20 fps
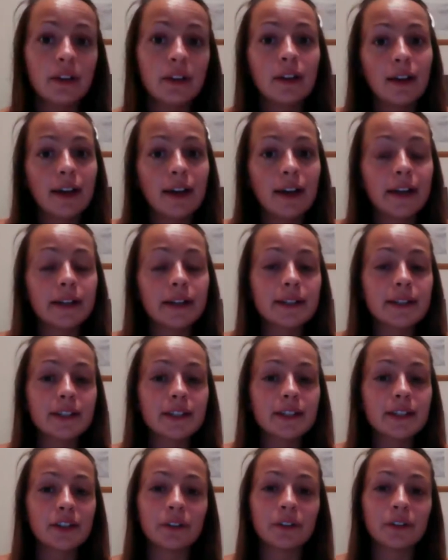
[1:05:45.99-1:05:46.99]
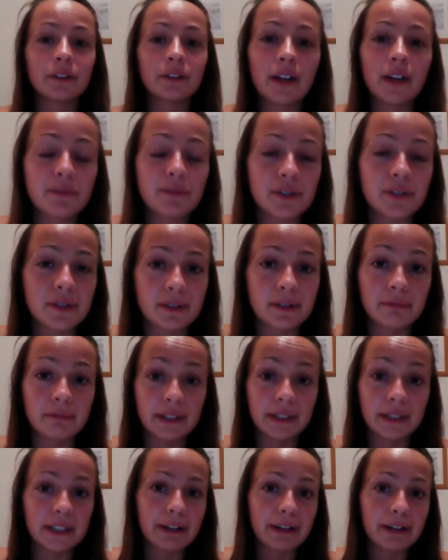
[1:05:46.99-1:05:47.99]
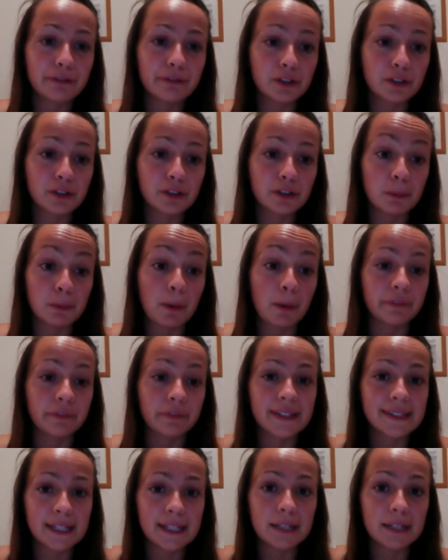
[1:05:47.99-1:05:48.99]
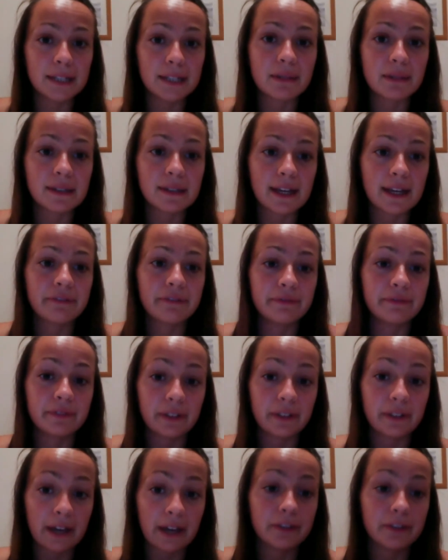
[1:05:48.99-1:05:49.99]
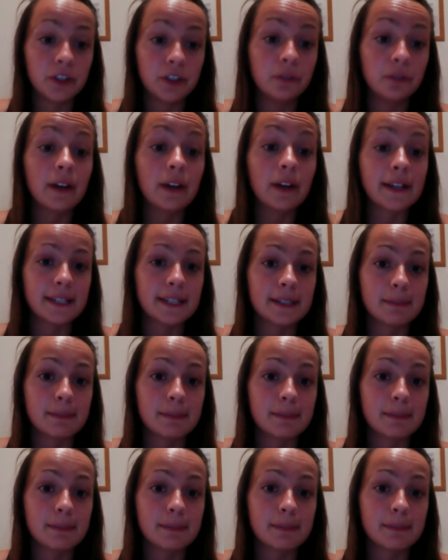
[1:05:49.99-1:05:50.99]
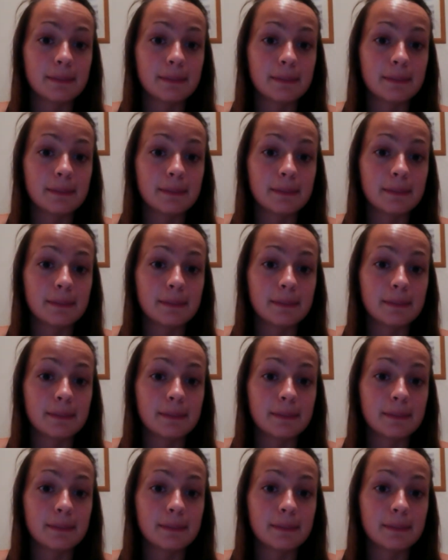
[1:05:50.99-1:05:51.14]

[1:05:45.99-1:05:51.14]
And so I'm just really grateful to be part of this team and to have had you guys as mentors,